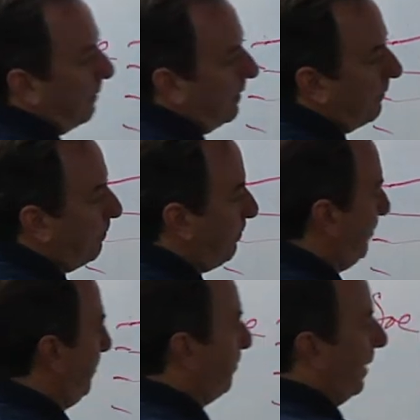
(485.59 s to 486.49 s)
I'm going to
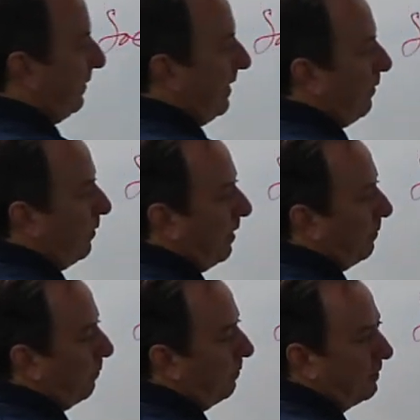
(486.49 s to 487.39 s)
butt that one
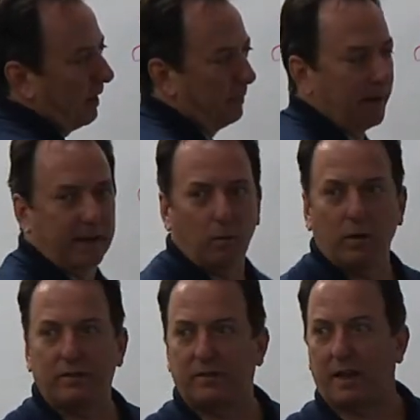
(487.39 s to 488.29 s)
up and make it
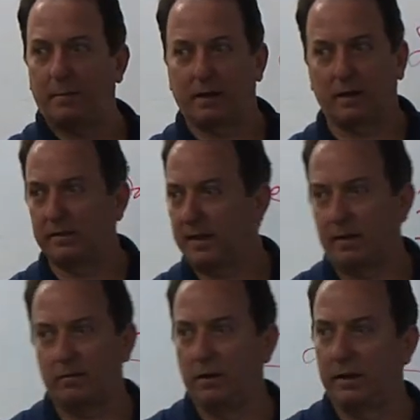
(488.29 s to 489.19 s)
one statement because
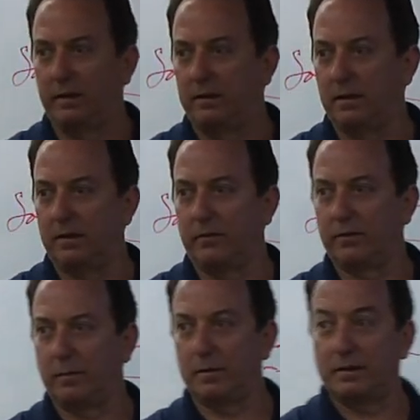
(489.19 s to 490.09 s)
that really
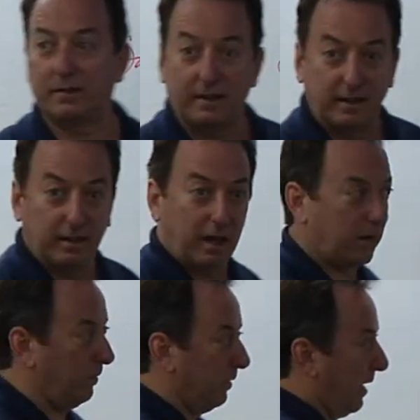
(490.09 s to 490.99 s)
delivers the. And suddenly
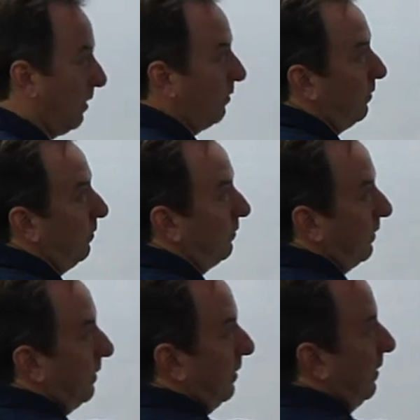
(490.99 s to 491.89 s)
now, now you're
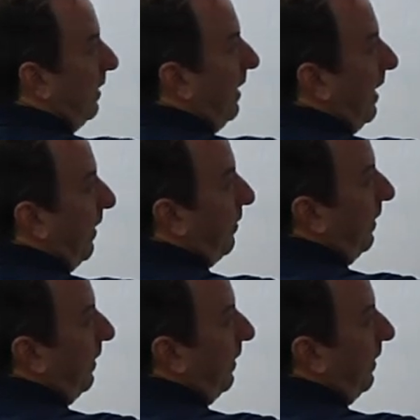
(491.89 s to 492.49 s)
using, and